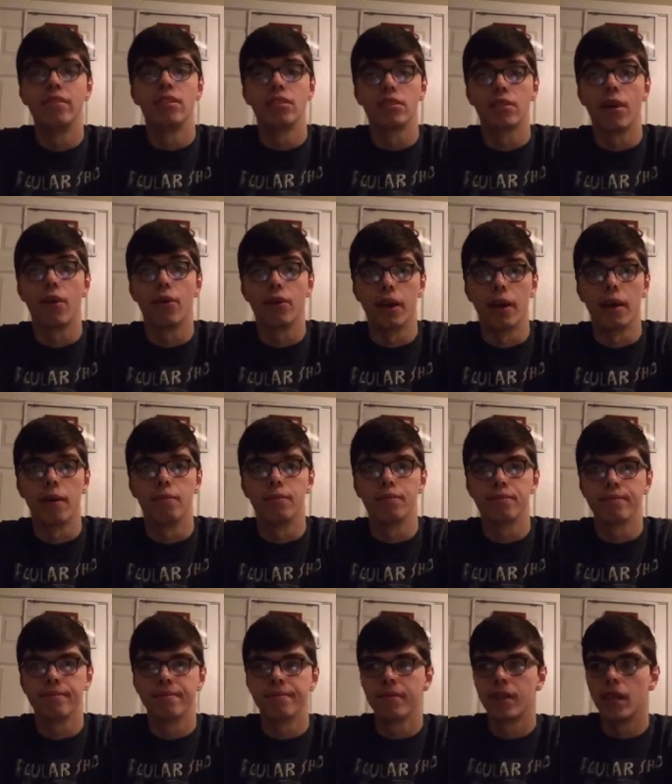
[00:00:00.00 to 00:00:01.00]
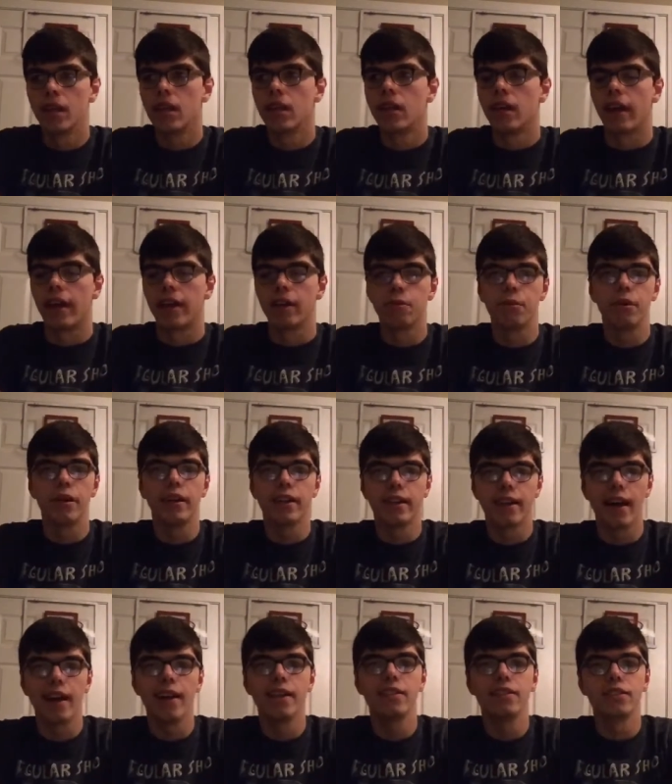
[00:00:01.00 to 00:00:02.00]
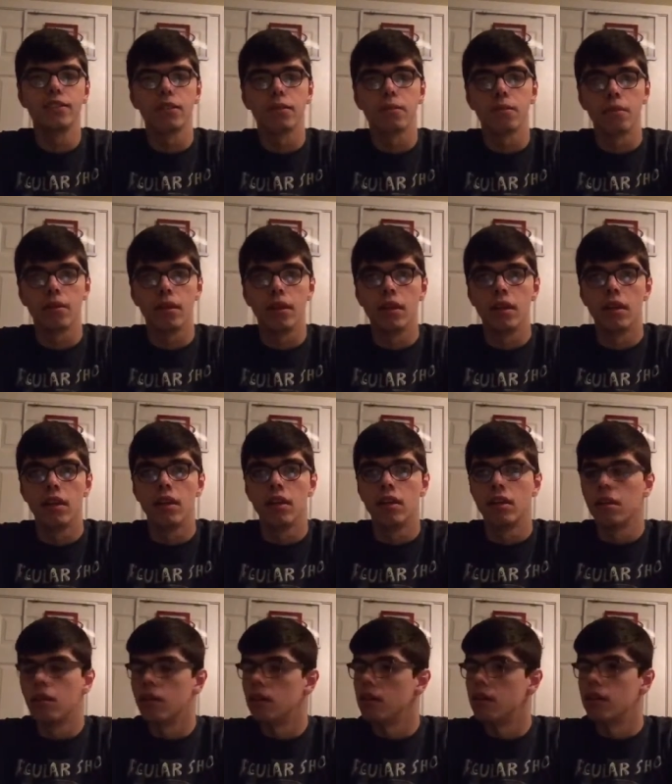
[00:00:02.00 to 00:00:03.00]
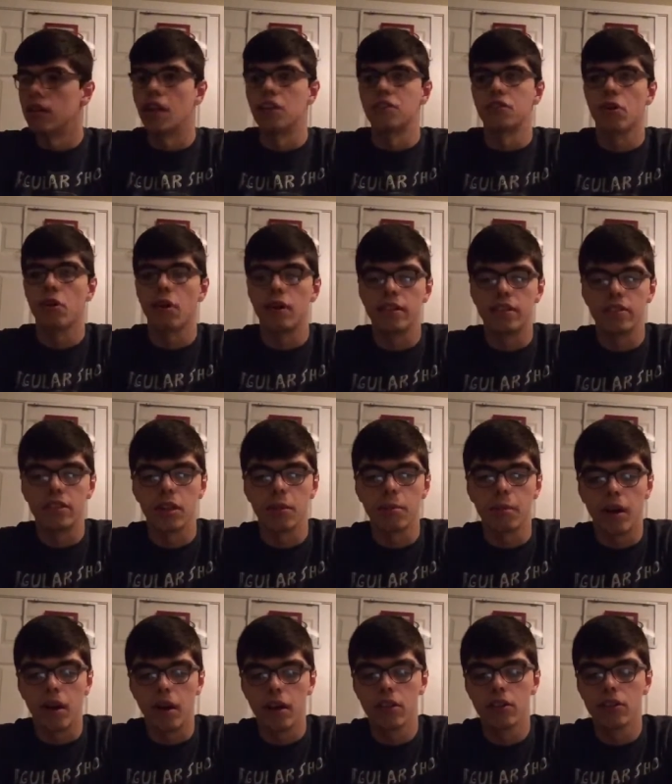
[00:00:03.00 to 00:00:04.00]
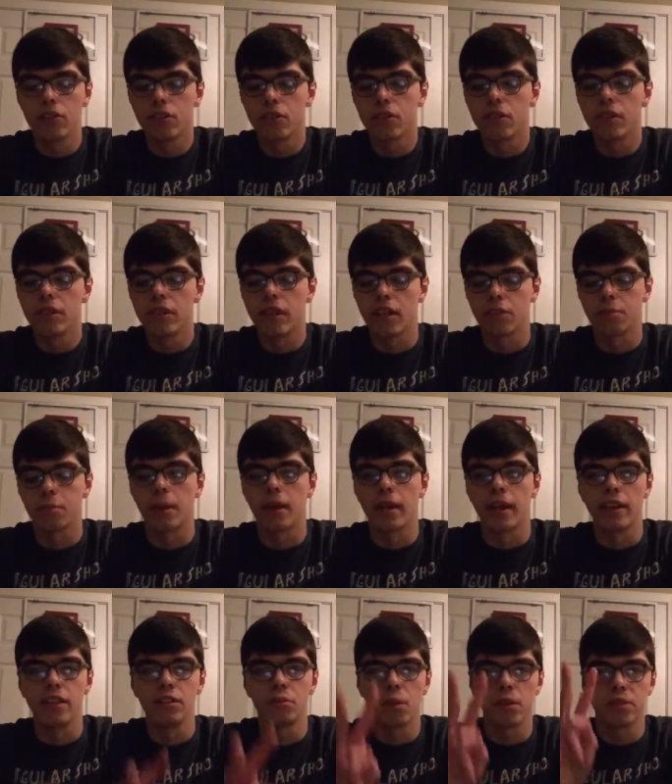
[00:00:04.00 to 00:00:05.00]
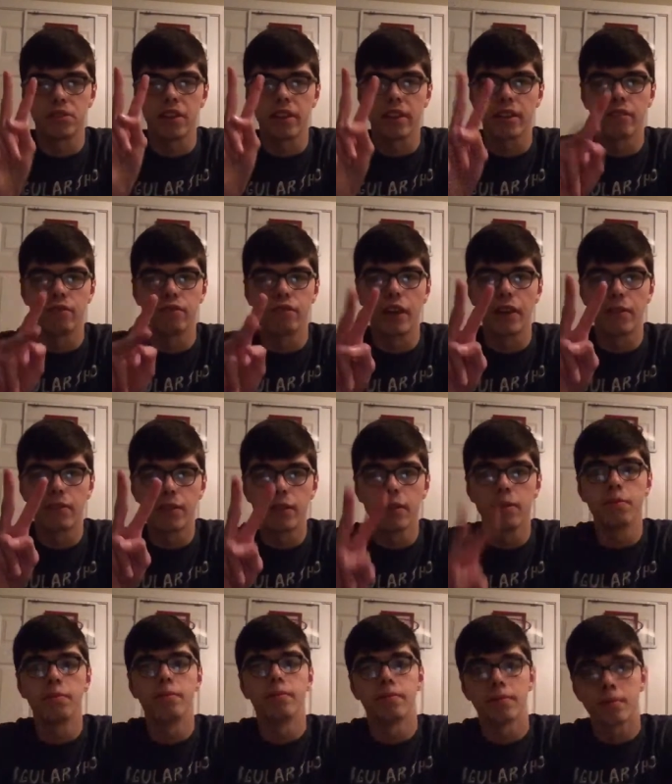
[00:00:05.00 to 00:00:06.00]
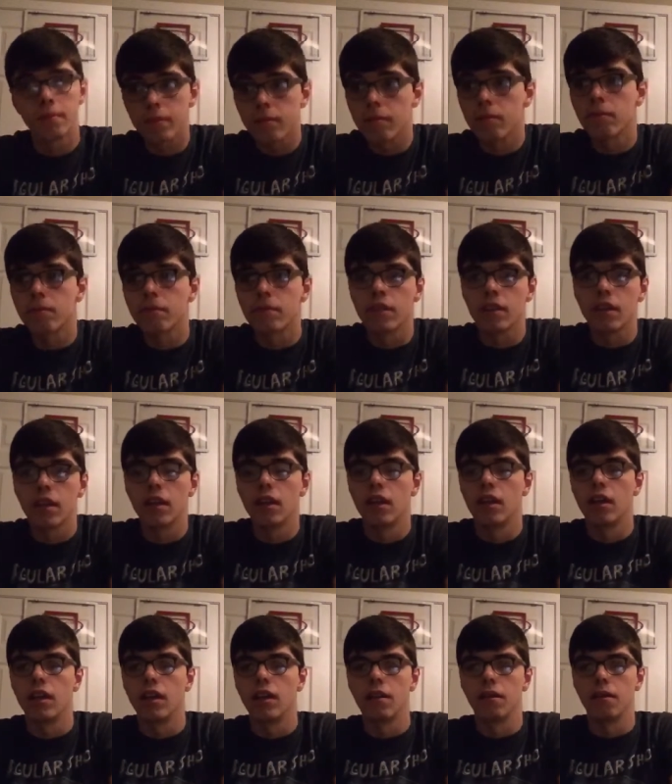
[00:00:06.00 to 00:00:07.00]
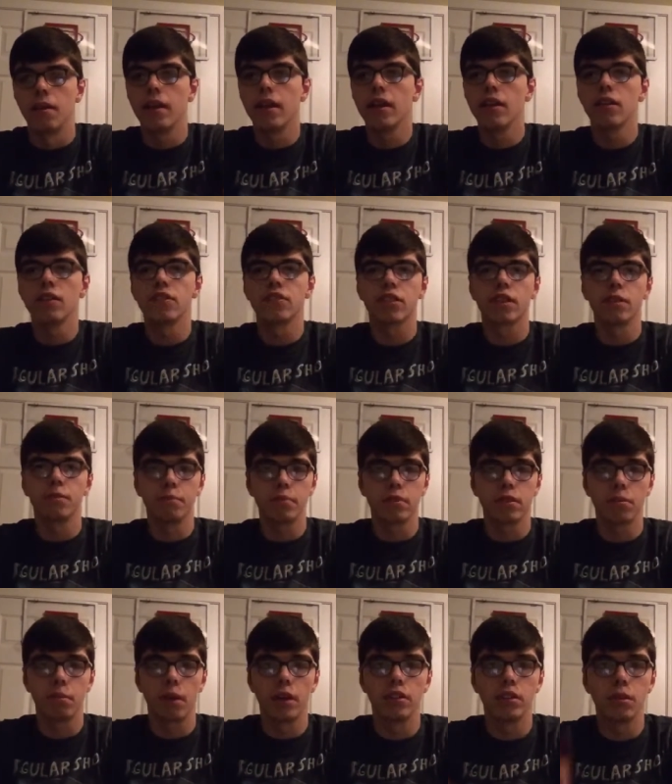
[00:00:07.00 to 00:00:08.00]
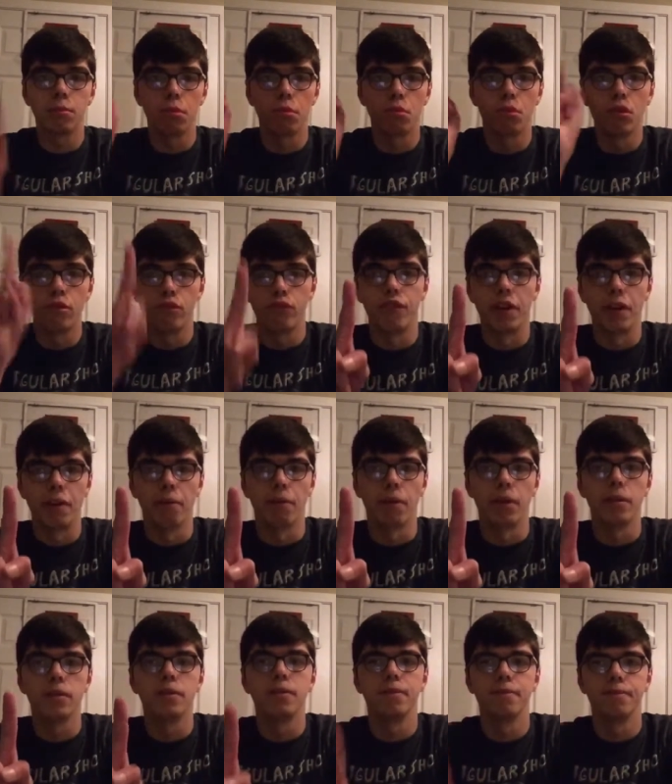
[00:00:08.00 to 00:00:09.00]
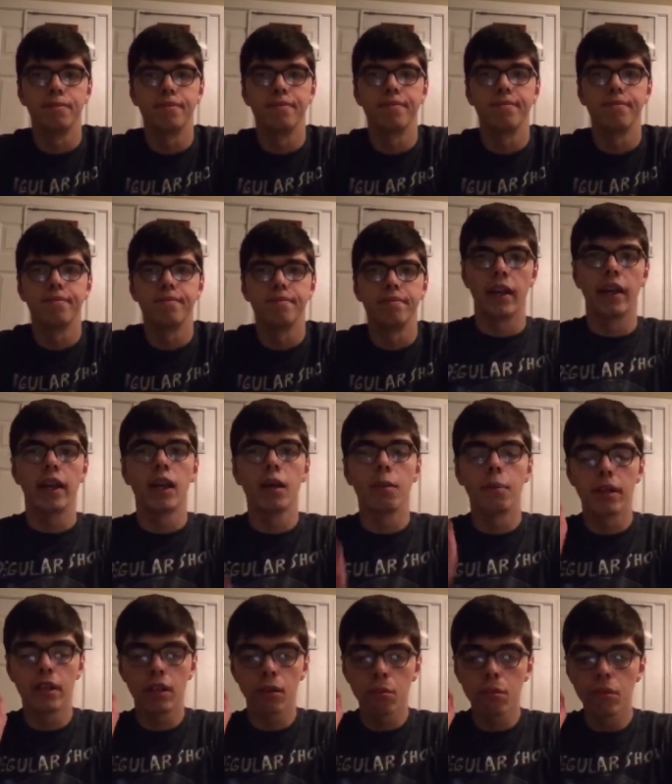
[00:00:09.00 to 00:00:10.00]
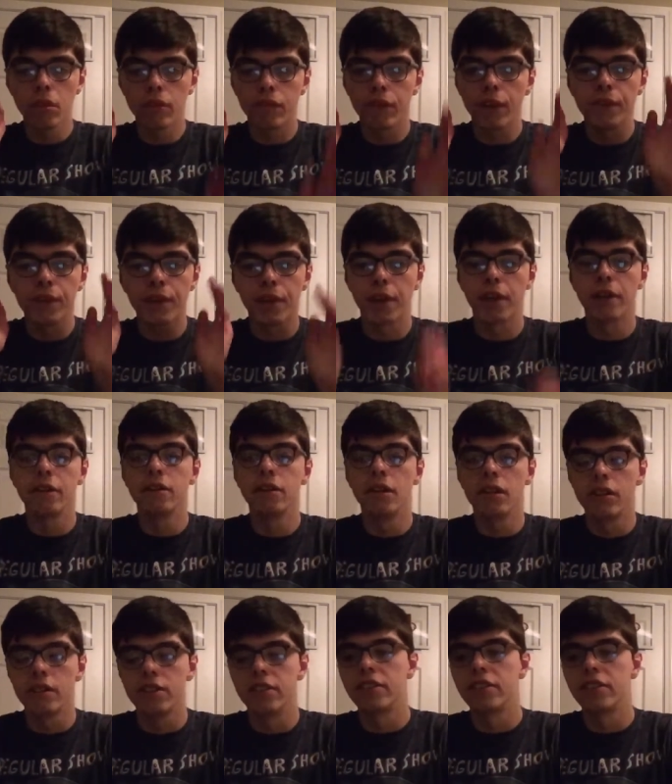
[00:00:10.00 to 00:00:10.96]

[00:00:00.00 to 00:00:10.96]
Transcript: So, yeah. Anyway, you guys, that's all I have to say about Hunter. He's my second favorite. And let's get to my number one favorite. And my number one favorite character in the